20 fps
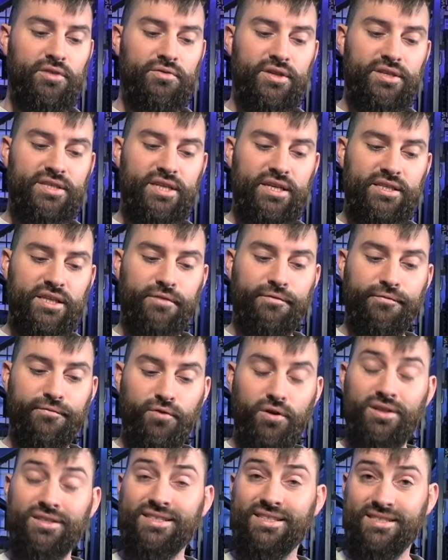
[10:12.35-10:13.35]
This has a
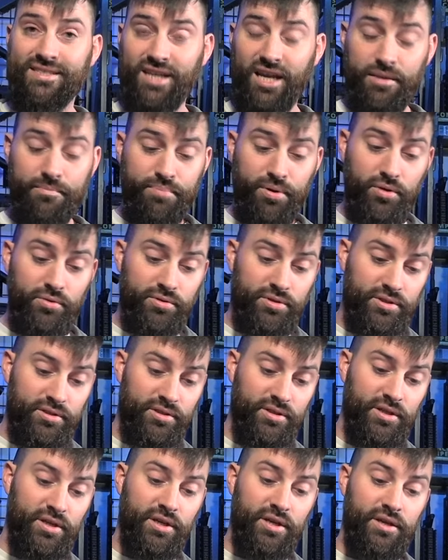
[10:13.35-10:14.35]
front sight post
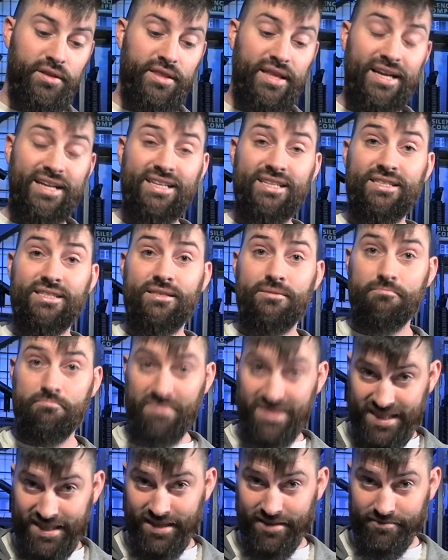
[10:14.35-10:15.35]
that is
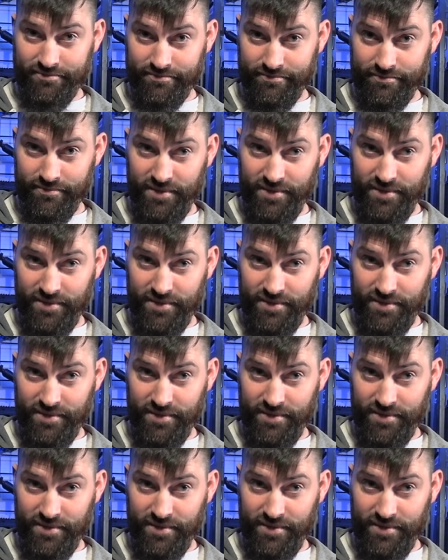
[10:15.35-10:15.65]
missing